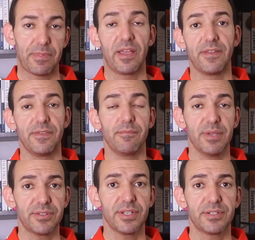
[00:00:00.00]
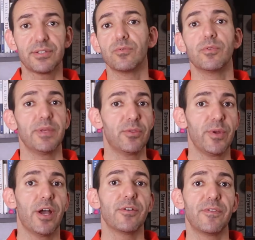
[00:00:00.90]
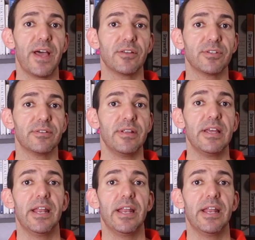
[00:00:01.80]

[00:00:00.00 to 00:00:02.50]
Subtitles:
And then the business would be $300,000.